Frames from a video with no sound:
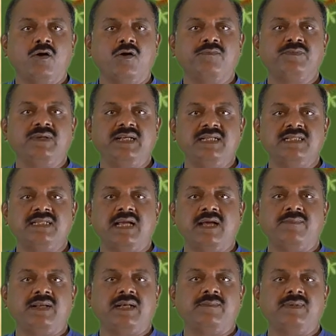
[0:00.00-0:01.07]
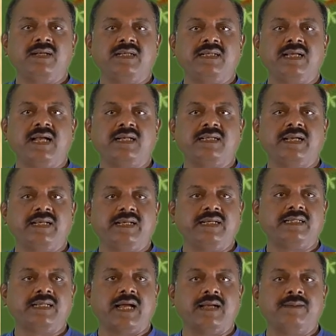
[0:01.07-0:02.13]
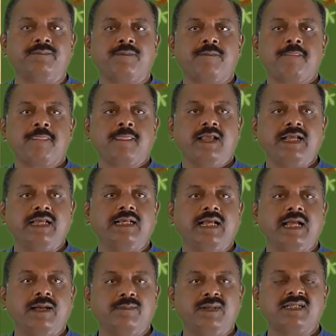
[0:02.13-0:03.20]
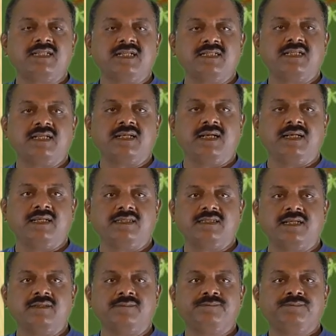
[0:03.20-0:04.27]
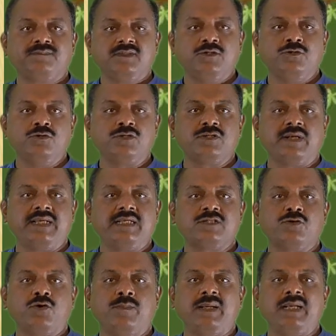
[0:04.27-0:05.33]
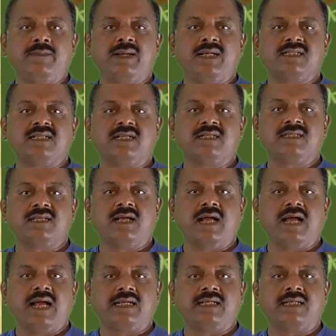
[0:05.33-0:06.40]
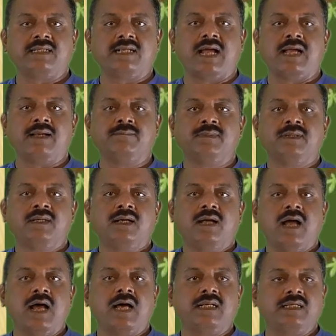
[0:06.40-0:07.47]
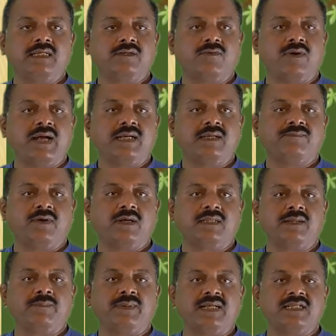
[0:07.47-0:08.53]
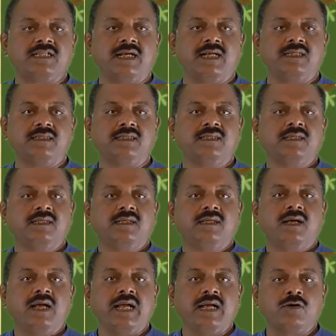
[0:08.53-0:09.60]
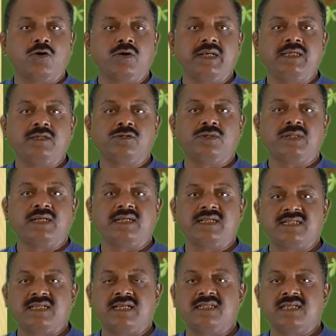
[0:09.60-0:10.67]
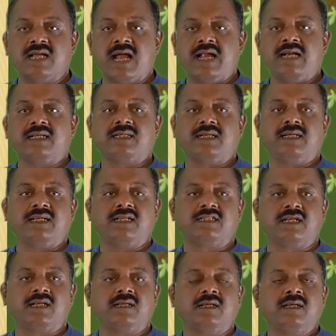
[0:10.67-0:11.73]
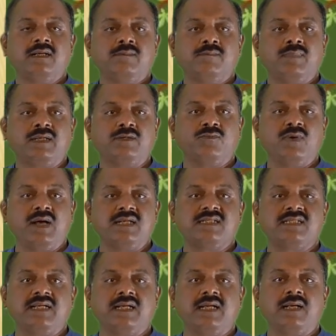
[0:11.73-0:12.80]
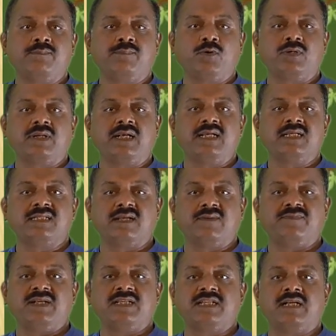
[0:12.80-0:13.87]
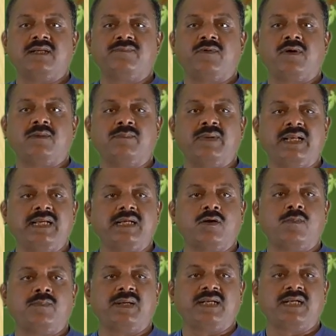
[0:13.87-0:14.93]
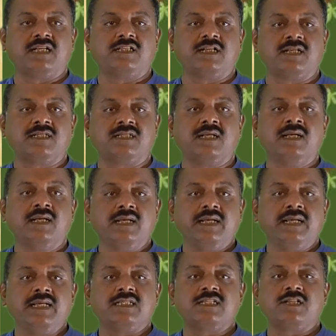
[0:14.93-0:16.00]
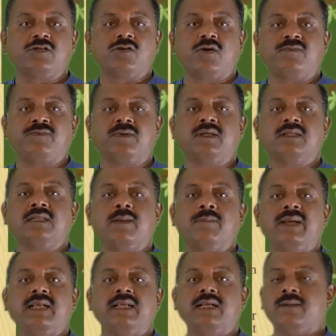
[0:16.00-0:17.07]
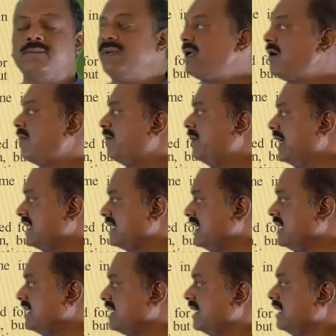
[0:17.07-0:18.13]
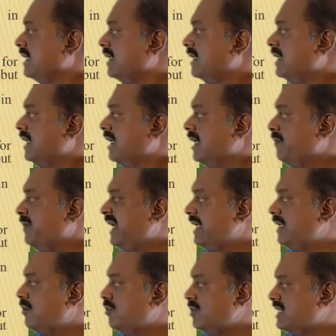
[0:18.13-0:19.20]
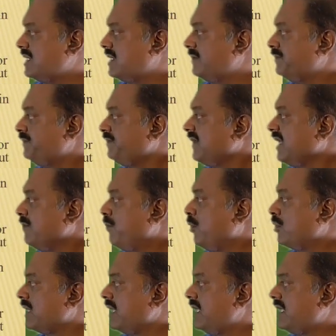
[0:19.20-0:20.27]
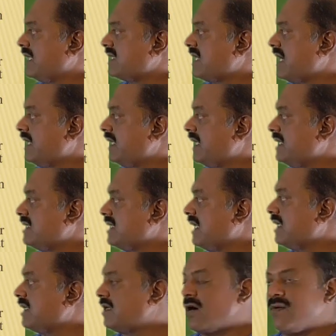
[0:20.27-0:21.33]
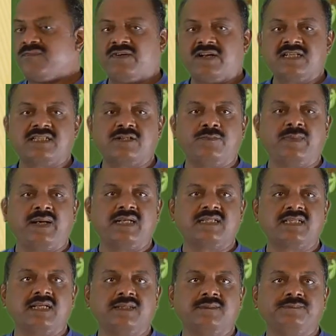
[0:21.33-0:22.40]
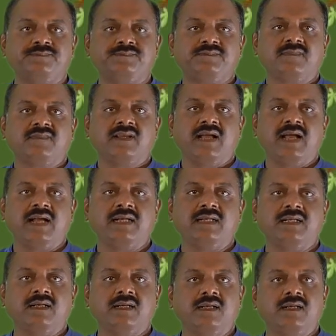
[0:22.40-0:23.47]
of easy availability at any time in emergency condition. Usually so many medicines at a time are required for the patient according to the disease and condition, but one single Pottali is sufficient for many complications instead of the many number of medicines being used. Pottali Rasayana is a comprehensive medicine, and